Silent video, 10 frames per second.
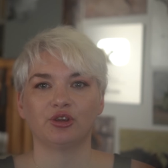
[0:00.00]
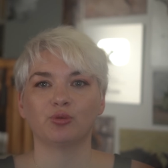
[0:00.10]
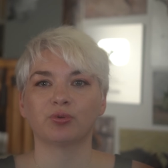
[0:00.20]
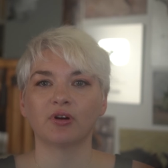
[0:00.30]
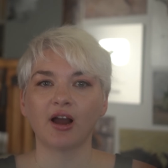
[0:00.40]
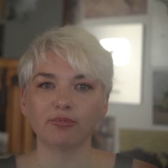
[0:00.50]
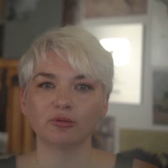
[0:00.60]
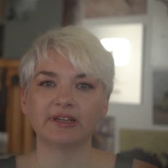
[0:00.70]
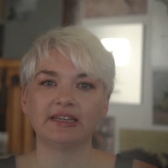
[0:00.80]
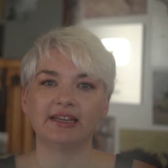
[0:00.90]
you
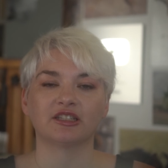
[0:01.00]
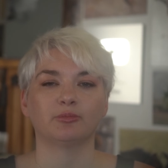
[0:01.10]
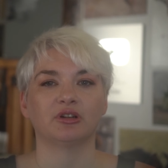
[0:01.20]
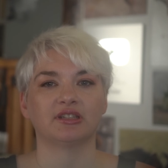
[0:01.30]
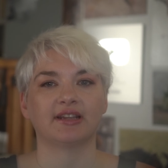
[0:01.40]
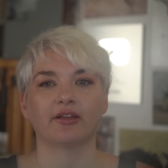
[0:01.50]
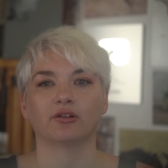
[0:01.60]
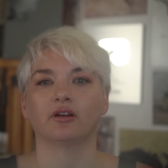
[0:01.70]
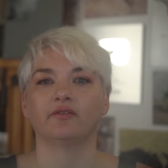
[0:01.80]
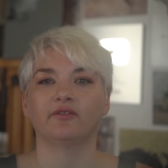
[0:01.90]
probably need to put
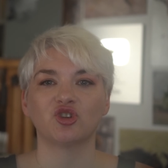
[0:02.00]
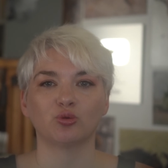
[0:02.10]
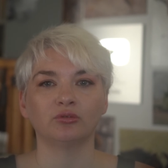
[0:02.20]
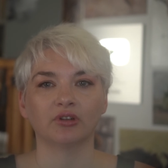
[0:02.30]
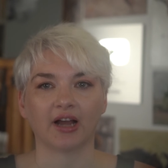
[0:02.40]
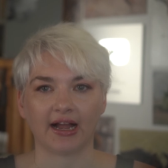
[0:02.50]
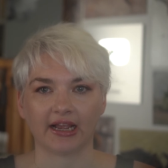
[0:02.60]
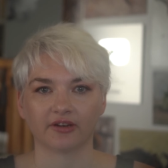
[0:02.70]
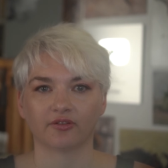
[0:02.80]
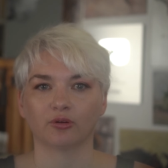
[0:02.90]
together a visual
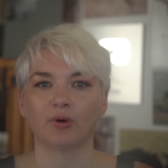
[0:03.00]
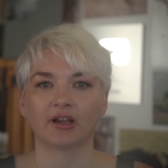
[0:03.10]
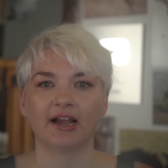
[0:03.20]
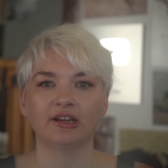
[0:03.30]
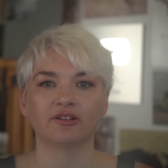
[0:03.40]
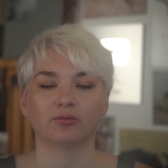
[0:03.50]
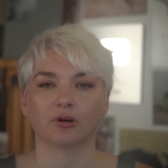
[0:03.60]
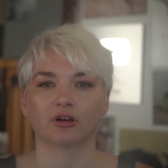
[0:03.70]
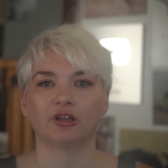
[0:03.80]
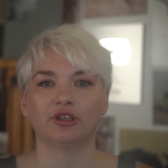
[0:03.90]
guide for what kind of
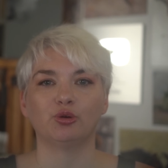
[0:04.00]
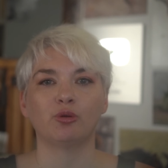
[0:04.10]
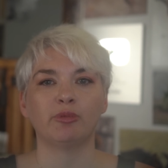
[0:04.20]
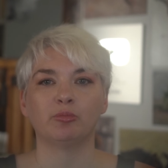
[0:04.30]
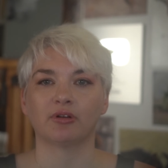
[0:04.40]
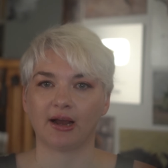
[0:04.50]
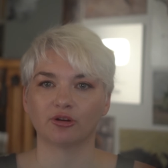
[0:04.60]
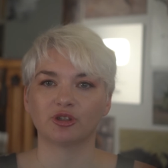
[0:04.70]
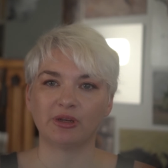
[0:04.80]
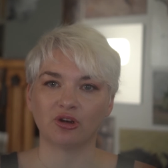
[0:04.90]
work you would be
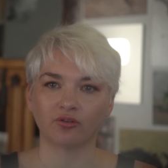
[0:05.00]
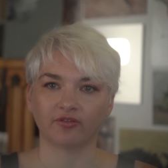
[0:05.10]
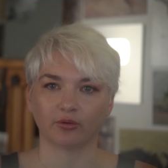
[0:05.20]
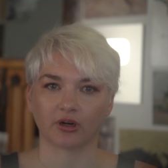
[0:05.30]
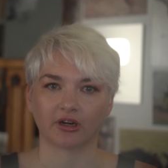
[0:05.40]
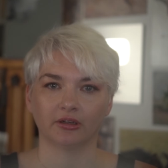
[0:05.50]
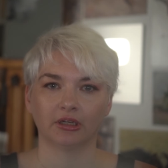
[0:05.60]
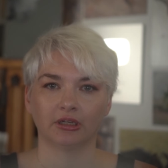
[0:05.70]
proud to be known for.